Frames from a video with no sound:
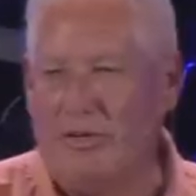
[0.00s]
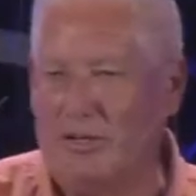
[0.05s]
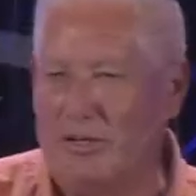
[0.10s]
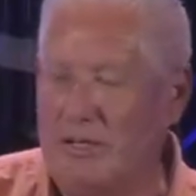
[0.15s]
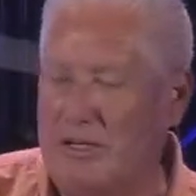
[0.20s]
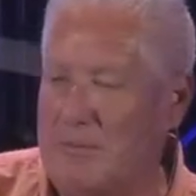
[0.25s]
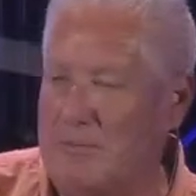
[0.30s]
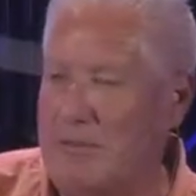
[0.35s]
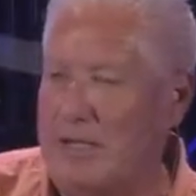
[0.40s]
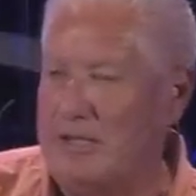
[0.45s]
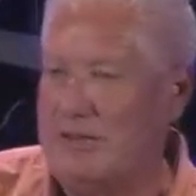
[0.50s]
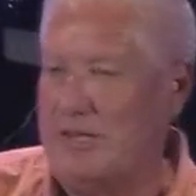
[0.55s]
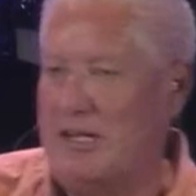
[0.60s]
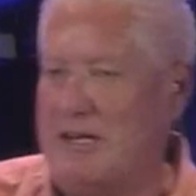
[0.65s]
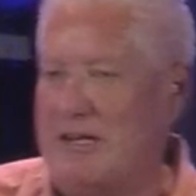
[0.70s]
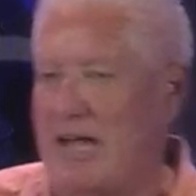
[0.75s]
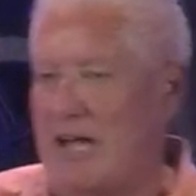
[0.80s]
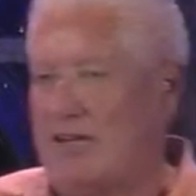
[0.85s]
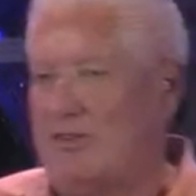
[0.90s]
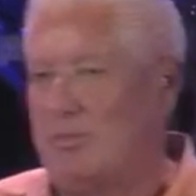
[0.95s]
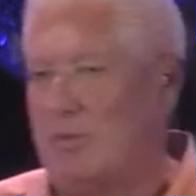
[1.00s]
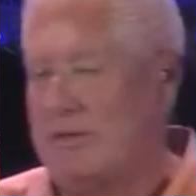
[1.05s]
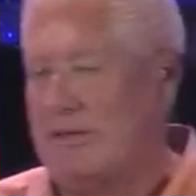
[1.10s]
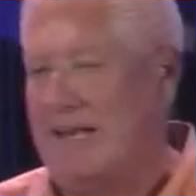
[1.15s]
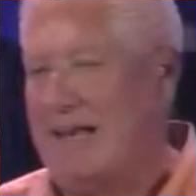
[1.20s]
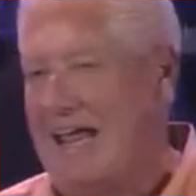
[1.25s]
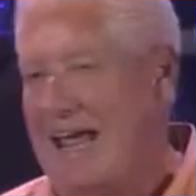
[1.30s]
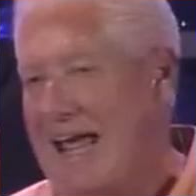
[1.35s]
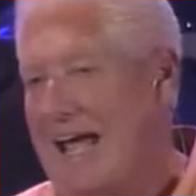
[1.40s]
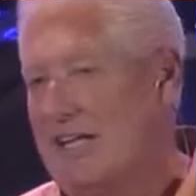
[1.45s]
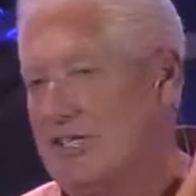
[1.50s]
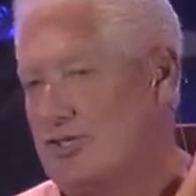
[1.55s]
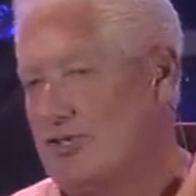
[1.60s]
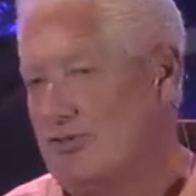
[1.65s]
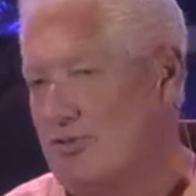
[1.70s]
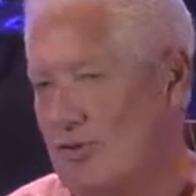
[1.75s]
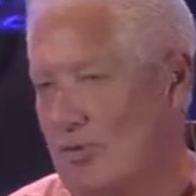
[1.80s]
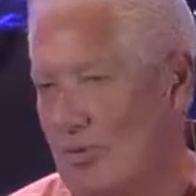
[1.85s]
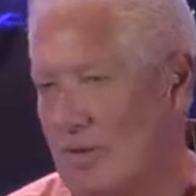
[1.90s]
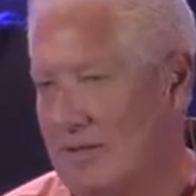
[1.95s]
You're going to get the next one that adds
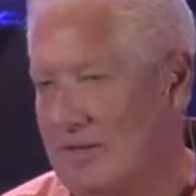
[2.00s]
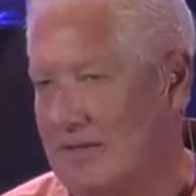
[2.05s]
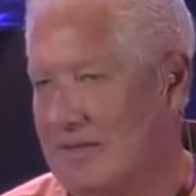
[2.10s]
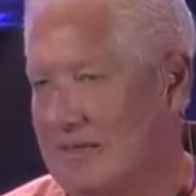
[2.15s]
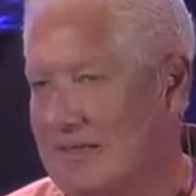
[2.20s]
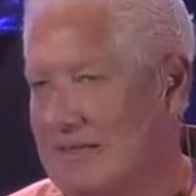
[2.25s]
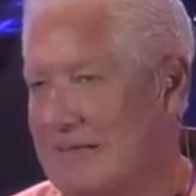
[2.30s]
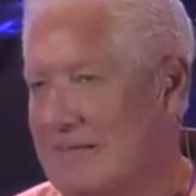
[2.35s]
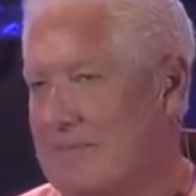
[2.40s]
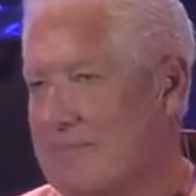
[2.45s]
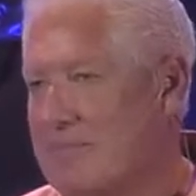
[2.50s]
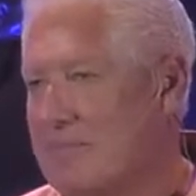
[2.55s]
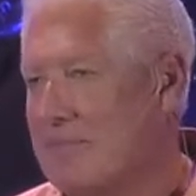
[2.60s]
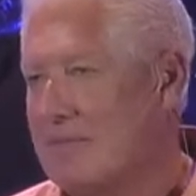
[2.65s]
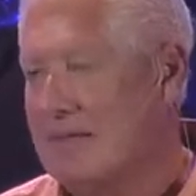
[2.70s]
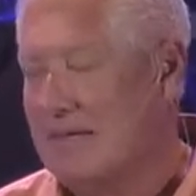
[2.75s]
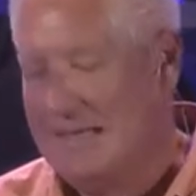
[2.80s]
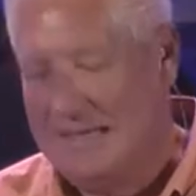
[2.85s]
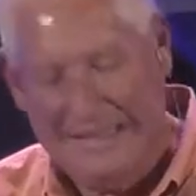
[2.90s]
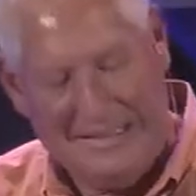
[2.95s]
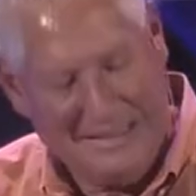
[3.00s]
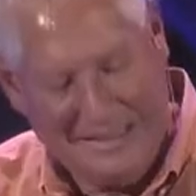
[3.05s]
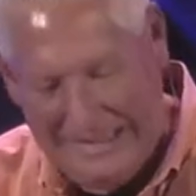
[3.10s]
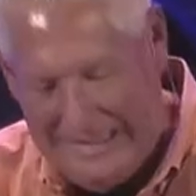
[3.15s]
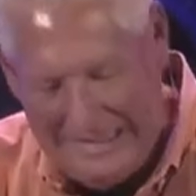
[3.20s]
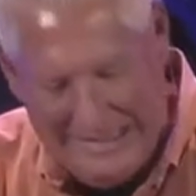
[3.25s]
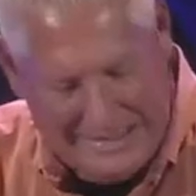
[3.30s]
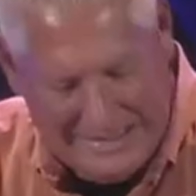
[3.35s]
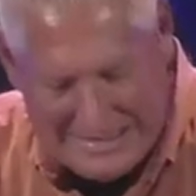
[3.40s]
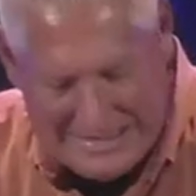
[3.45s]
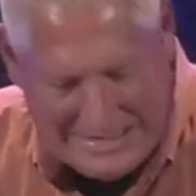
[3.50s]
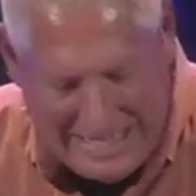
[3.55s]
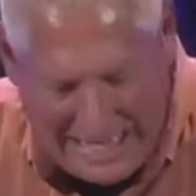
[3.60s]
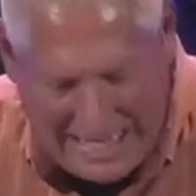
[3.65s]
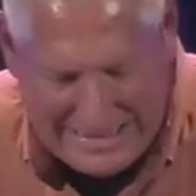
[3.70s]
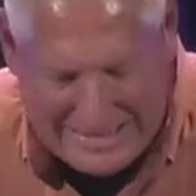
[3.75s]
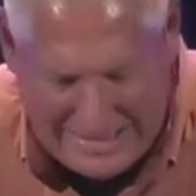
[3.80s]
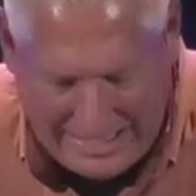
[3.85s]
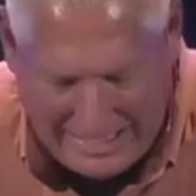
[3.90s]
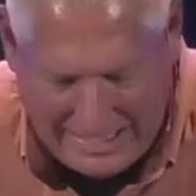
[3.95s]
to it. He is
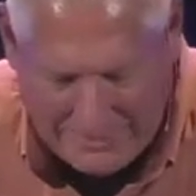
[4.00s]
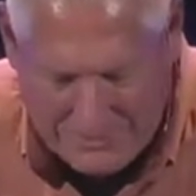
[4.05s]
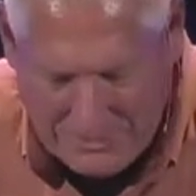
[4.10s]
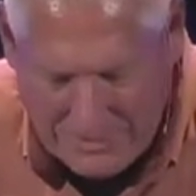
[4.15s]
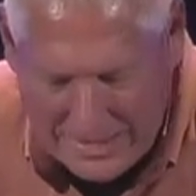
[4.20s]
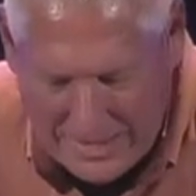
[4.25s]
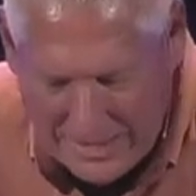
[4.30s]
not that.